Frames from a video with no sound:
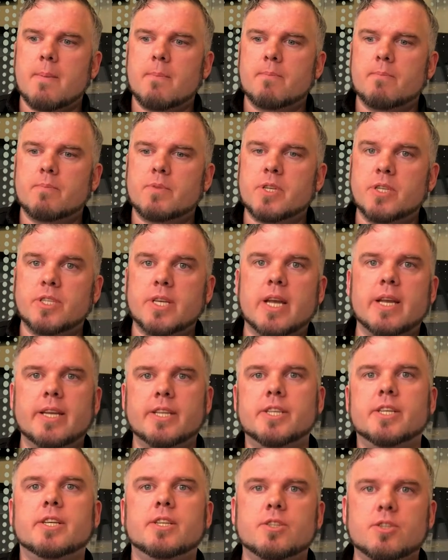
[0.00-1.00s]
since
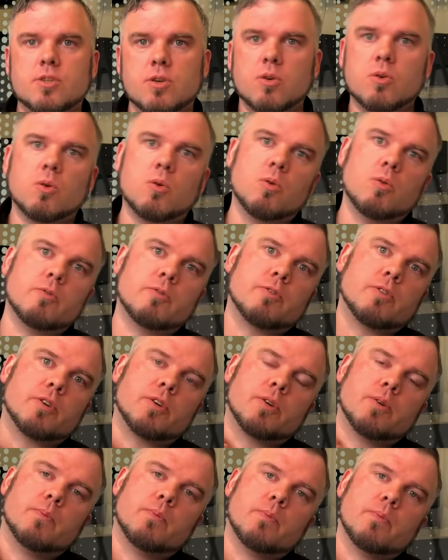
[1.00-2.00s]
LEDs took
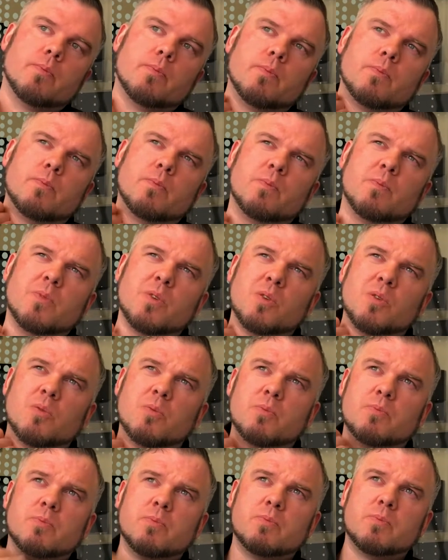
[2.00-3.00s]
over,
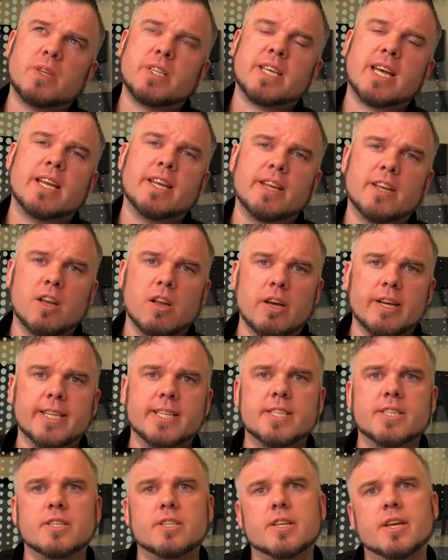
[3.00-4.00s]
selling
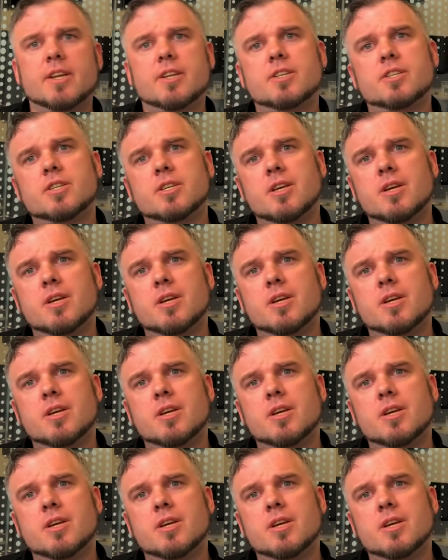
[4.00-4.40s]
lights that